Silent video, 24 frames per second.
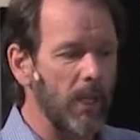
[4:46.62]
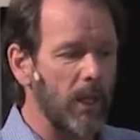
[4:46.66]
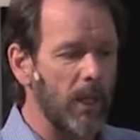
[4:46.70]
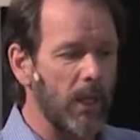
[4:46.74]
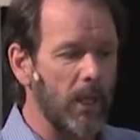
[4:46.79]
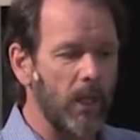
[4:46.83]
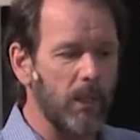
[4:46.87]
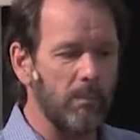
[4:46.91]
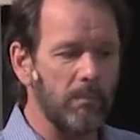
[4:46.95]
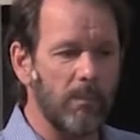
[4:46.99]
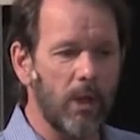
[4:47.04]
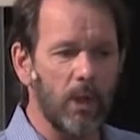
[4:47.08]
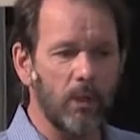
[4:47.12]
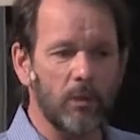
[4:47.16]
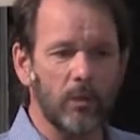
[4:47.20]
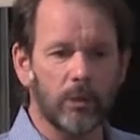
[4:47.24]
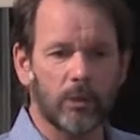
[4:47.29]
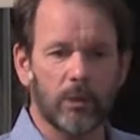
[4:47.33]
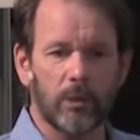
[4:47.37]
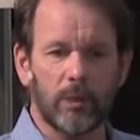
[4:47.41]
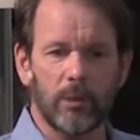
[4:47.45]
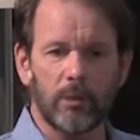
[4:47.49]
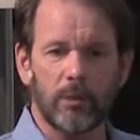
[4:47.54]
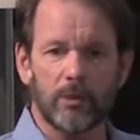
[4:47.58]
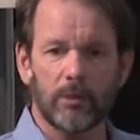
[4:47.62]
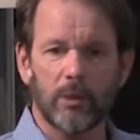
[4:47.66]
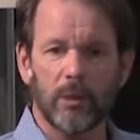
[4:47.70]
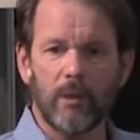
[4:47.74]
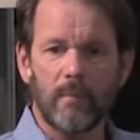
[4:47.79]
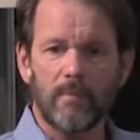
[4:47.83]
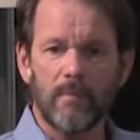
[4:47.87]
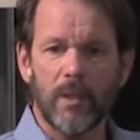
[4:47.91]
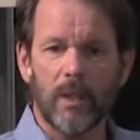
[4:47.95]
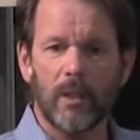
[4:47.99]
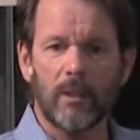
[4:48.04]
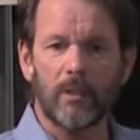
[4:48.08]
and emotions
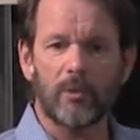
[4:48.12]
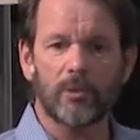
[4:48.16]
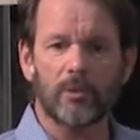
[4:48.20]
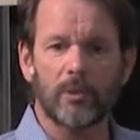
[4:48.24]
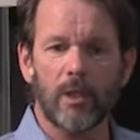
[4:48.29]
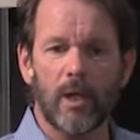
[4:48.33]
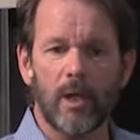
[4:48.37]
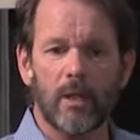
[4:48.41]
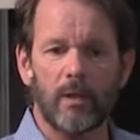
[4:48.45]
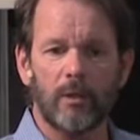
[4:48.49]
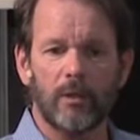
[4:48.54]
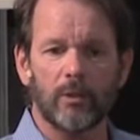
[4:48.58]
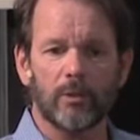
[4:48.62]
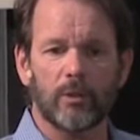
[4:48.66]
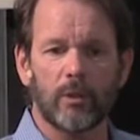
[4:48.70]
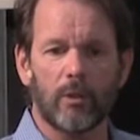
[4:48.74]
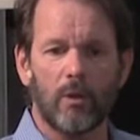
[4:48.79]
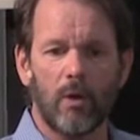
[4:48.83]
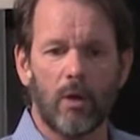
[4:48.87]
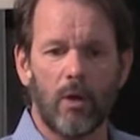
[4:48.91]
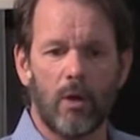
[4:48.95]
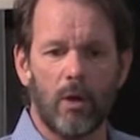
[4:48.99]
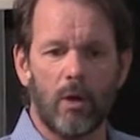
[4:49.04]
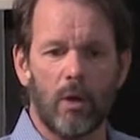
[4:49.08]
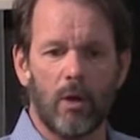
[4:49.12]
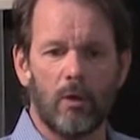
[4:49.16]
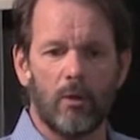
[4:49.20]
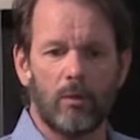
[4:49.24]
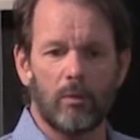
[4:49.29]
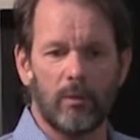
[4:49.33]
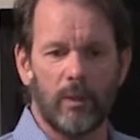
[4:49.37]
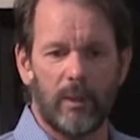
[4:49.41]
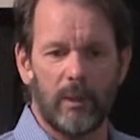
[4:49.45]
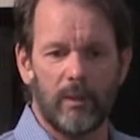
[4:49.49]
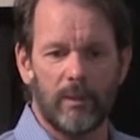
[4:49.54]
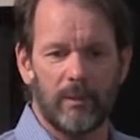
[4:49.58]
and desires that are all
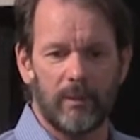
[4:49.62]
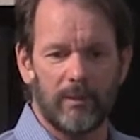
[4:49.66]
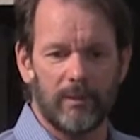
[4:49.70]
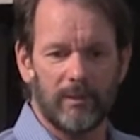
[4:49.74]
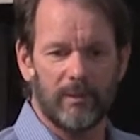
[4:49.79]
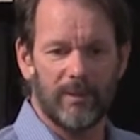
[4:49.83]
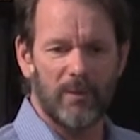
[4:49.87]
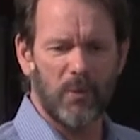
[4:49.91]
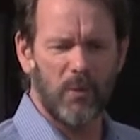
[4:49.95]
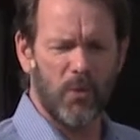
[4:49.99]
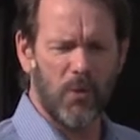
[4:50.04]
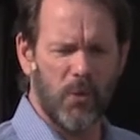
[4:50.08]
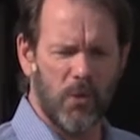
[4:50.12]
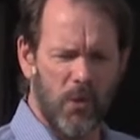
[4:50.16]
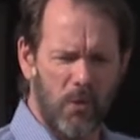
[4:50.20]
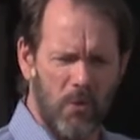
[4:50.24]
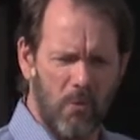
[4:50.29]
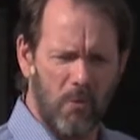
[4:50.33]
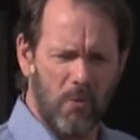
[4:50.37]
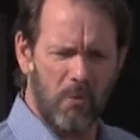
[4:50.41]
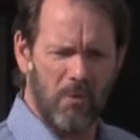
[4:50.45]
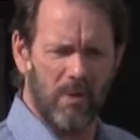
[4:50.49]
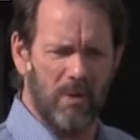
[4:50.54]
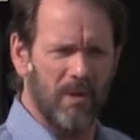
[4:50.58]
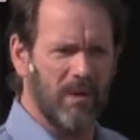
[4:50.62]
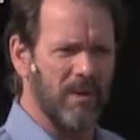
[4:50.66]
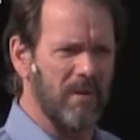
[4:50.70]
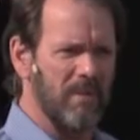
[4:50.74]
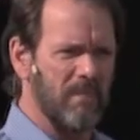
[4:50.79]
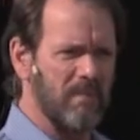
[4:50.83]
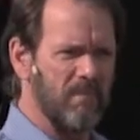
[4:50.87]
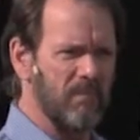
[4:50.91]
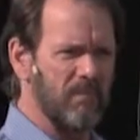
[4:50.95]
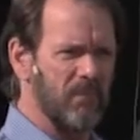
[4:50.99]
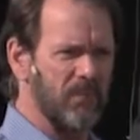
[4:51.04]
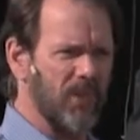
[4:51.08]
holy. Whew.
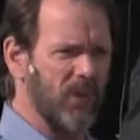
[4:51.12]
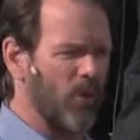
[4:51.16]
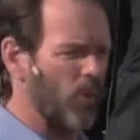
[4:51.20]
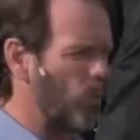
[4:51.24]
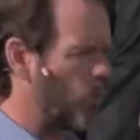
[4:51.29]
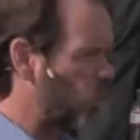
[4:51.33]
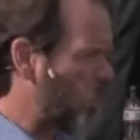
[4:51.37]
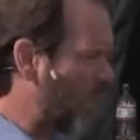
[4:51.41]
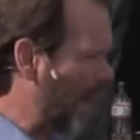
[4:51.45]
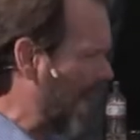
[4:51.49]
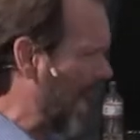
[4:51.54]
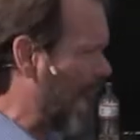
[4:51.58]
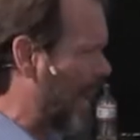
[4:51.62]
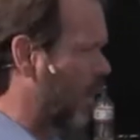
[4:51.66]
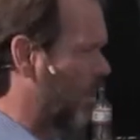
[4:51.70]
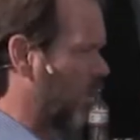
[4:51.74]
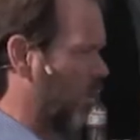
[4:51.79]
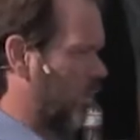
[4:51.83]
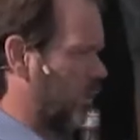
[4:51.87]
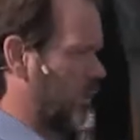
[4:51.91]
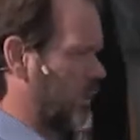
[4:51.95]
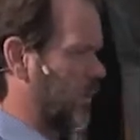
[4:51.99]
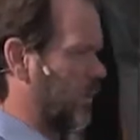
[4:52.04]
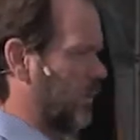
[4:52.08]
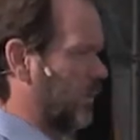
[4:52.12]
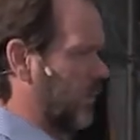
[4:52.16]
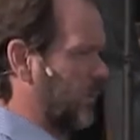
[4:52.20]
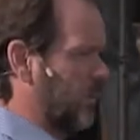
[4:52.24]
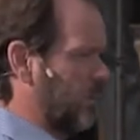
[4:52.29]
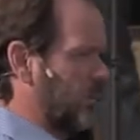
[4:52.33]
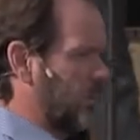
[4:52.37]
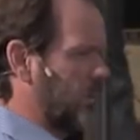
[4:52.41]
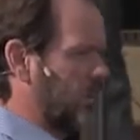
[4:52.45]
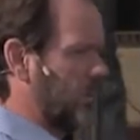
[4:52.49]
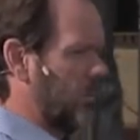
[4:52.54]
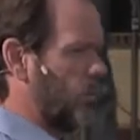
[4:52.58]
Wow.
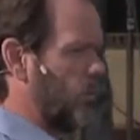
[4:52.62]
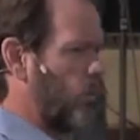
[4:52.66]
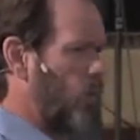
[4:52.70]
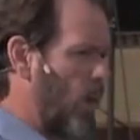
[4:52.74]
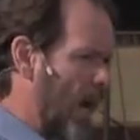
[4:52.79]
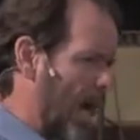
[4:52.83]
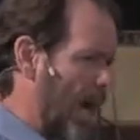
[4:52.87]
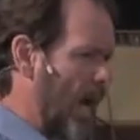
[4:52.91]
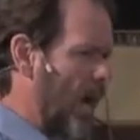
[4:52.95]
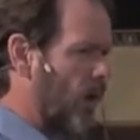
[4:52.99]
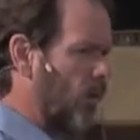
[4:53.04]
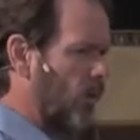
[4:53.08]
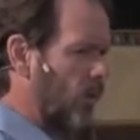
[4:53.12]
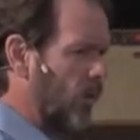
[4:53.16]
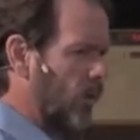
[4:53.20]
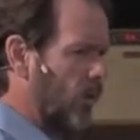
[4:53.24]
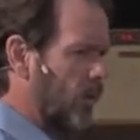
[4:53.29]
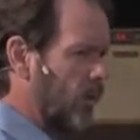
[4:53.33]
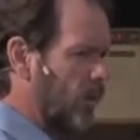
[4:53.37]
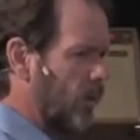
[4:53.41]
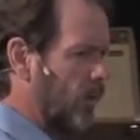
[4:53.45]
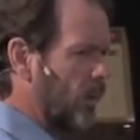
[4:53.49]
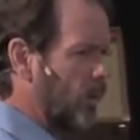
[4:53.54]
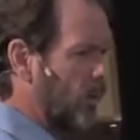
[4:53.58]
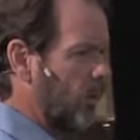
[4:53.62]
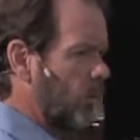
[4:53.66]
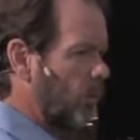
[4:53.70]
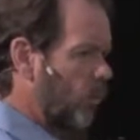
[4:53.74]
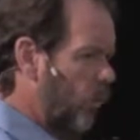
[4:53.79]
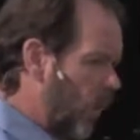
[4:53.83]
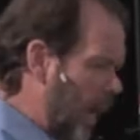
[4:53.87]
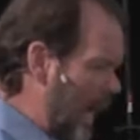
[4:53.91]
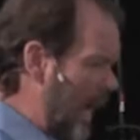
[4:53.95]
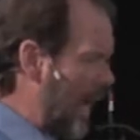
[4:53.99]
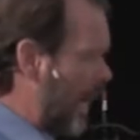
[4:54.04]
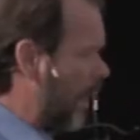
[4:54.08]
Wow.
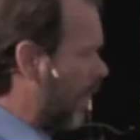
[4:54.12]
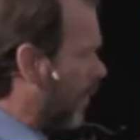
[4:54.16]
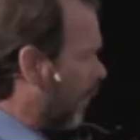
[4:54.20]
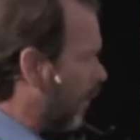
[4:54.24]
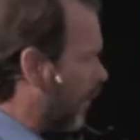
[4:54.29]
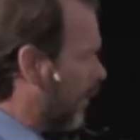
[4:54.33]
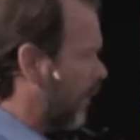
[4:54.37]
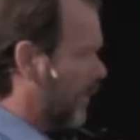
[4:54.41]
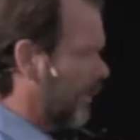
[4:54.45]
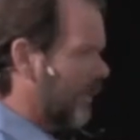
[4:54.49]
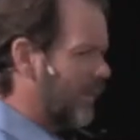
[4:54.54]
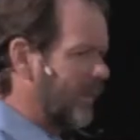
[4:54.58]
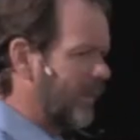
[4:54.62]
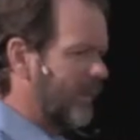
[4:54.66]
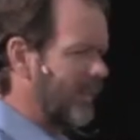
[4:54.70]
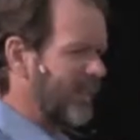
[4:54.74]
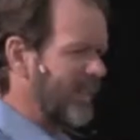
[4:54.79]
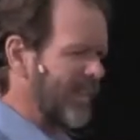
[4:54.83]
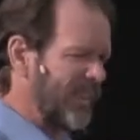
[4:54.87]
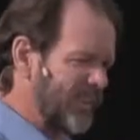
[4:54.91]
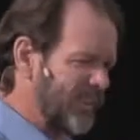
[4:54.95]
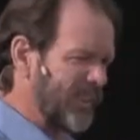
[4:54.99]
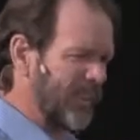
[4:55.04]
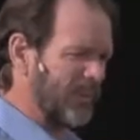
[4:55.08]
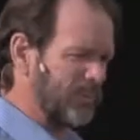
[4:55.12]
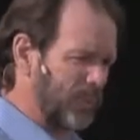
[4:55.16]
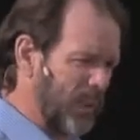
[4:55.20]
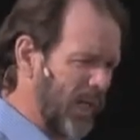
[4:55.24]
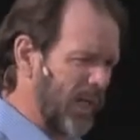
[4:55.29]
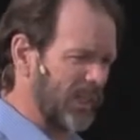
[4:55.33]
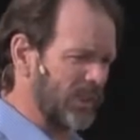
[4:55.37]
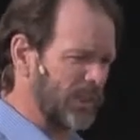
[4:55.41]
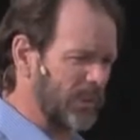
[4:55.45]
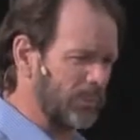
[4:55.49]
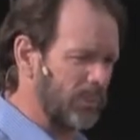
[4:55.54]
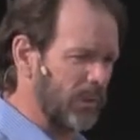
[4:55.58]
Wow. Is it
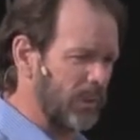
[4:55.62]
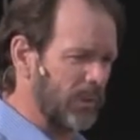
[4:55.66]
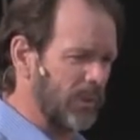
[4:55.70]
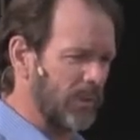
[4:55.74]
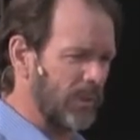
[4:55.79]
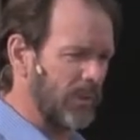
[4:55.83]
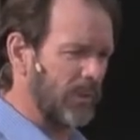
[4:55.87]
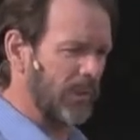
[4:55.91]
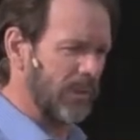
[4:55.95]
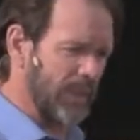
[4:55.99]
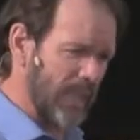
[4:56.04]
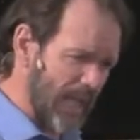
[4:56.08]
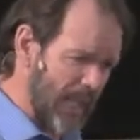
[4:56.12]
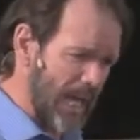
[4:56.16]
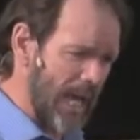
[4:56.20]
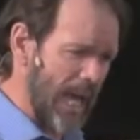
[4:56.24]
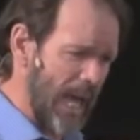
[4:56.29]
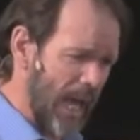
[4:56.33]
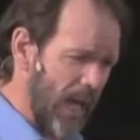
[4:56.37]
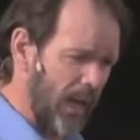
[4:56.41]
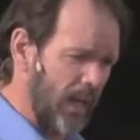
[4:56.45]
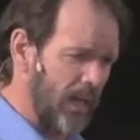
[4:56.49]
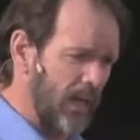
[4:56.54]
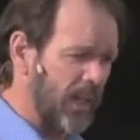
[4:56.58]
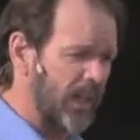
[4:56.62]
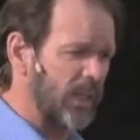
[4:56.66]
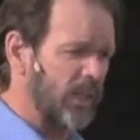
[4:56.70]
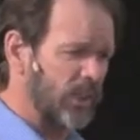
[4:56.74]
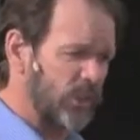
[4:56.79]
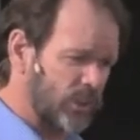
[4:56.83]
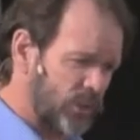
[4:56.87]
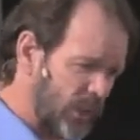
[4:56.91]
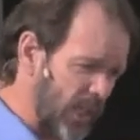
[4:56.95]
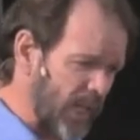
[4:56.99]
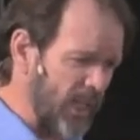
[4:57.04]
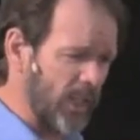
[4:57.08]
possible? Yeah.
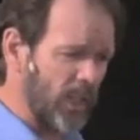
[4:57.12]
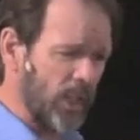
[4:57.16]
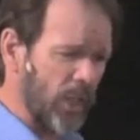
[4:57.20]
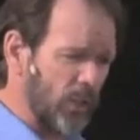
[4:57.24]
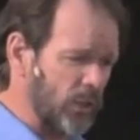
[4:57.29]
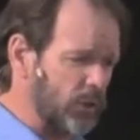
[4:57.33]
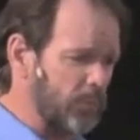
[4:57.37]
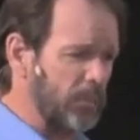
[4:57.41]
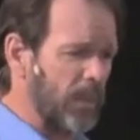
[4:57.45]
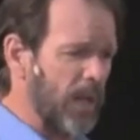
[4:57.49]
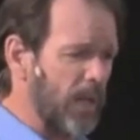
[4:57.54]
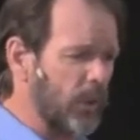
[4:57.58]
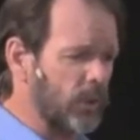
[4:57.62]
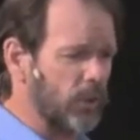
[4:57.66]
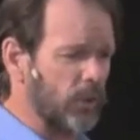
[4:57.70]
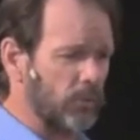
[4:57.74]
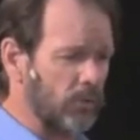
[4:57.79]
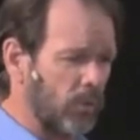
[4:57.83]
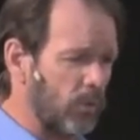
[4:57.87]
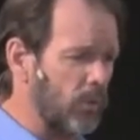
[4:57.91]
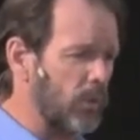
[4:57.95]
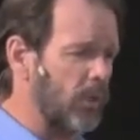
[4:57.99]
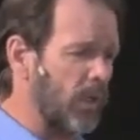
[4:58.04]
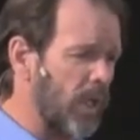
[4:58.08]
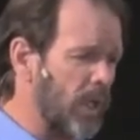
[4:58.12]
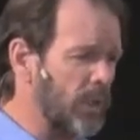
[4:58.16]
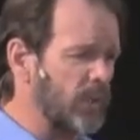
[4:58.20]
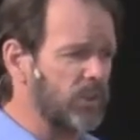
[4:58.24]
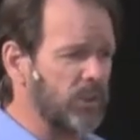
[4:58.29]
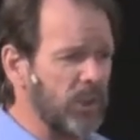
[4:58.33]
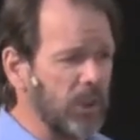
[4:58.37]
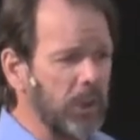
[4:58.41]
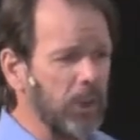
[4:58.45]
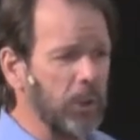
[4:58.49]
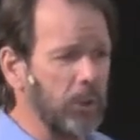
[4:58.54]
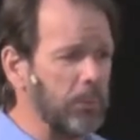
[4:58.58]
Satan goes about as a roaring lion,
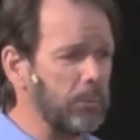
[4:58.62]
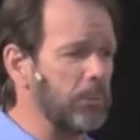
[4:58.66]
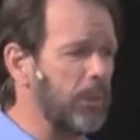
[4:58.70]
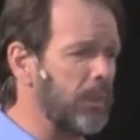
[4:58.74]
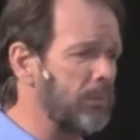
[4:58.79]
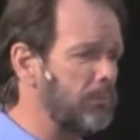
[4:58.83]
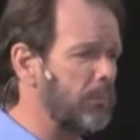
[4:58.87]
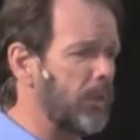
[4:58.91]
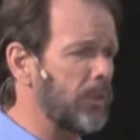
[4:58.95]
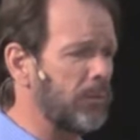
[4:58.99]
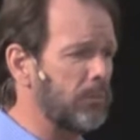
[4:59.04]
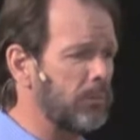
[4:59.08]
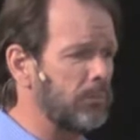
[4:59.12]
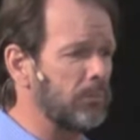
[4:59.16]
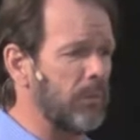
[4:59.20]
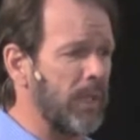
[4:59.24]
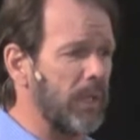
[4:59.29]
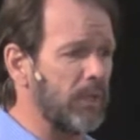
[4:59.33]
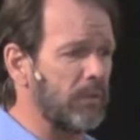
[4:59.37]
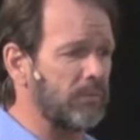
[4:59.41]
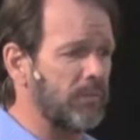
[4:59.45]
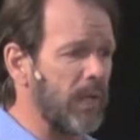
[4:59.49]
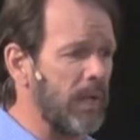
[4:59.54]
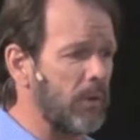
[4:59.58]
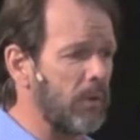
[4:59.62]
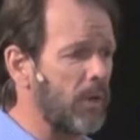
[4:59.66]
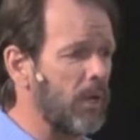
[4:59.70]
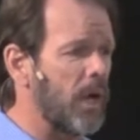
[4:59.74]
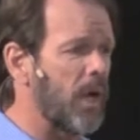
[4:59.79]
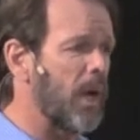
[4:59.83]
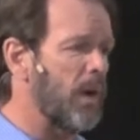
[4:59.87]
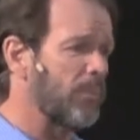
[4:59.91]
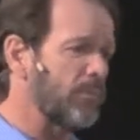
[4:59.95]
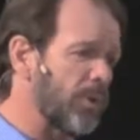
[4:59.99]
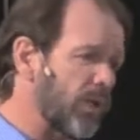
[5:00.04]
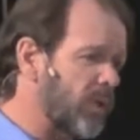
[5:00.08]
seeking whom he may, may devour.
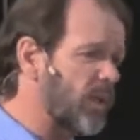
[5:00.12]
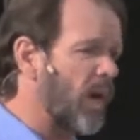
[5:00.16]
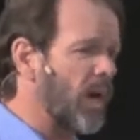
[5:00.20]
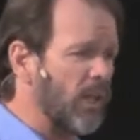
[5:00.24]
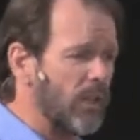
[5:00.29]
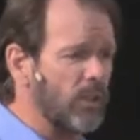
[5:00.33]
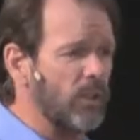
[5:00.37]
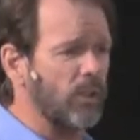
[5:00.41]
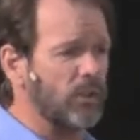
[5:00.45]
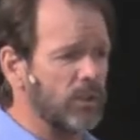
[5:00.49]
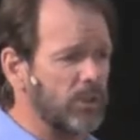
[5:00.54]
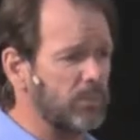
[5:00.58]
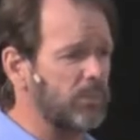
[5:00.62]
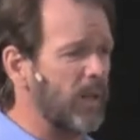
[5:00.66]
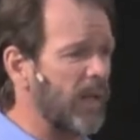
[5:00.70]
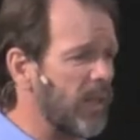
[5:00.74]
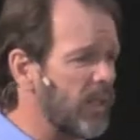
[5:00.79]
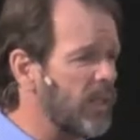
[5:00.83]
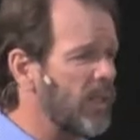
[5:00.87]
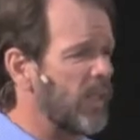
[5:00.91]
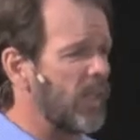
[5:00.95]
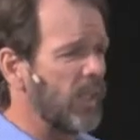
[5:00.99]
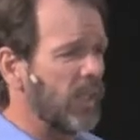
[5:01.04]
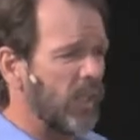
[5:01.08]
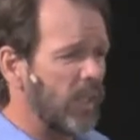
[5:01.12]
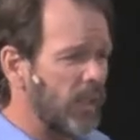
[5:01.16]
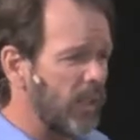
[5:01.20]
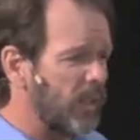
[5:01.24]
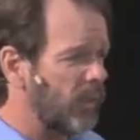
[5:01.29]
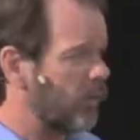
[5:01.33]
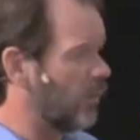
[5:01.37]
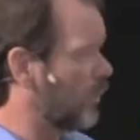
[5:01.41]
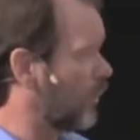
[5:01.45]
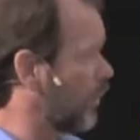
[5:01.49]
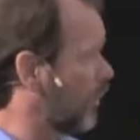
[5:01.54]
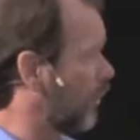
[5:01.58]
But God goes about
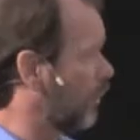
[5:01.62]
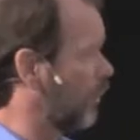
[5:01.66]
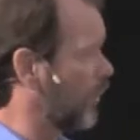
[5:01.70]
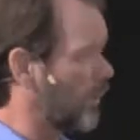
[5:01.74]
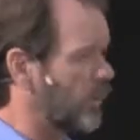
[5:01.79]
uh,